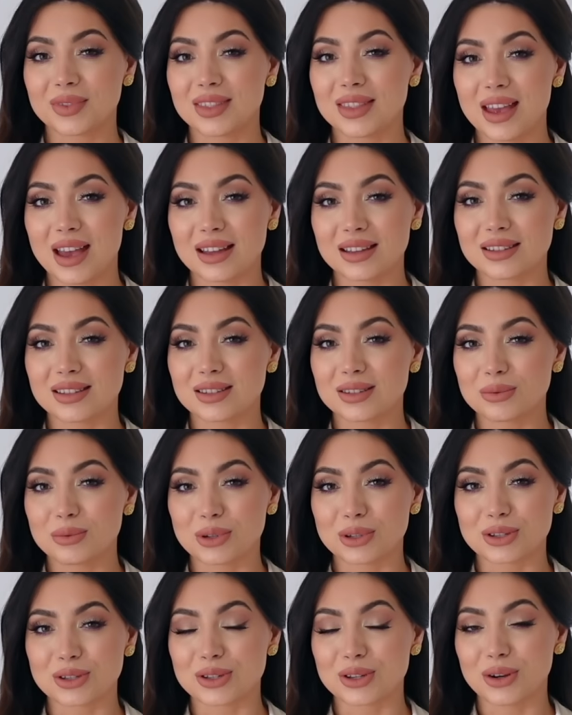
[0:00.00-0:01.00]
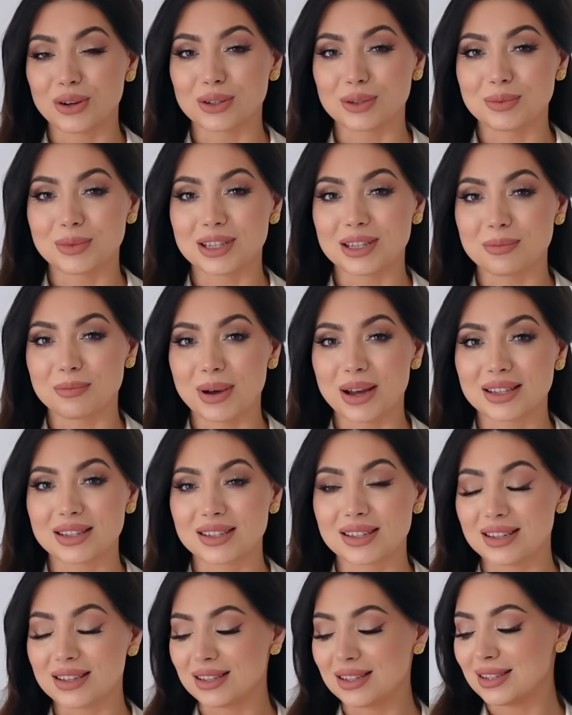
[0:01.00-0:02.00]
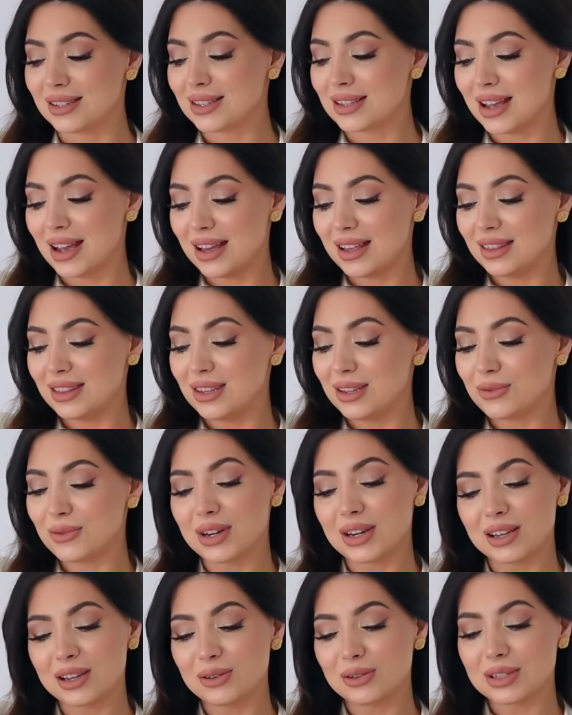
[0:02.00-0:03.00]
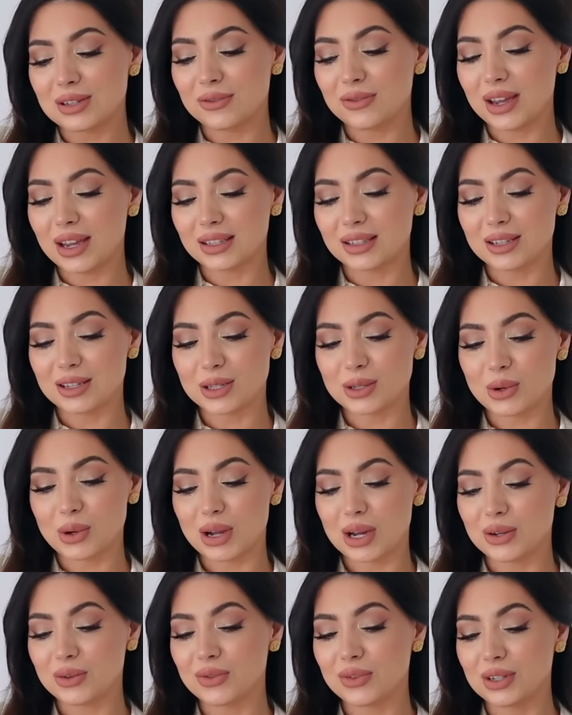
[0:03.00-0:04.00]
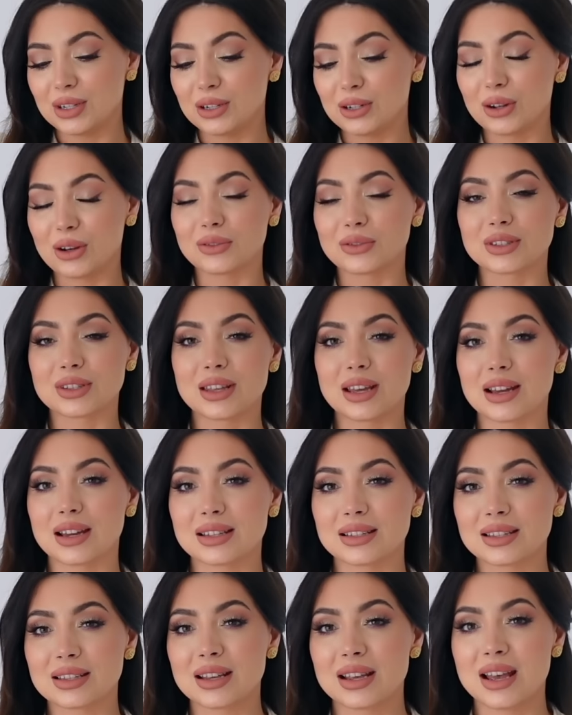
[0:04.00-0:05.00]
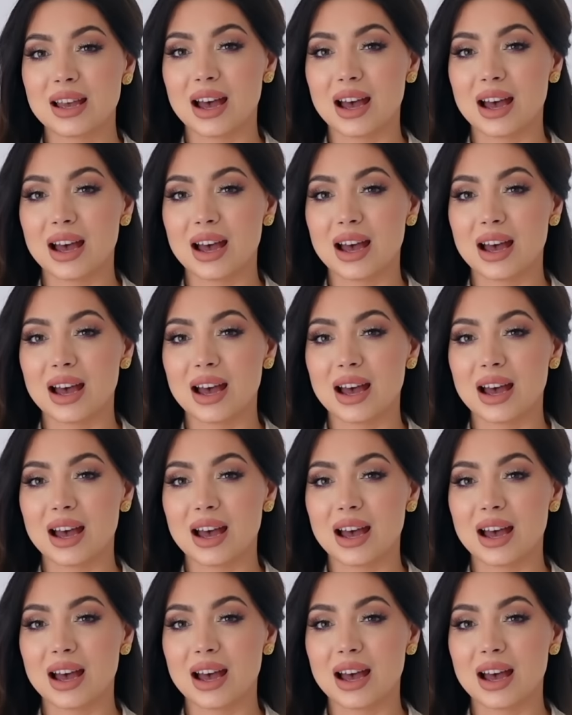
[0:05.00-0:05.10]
that's what sold me the buttons and the wrinkled effect as well I really loved that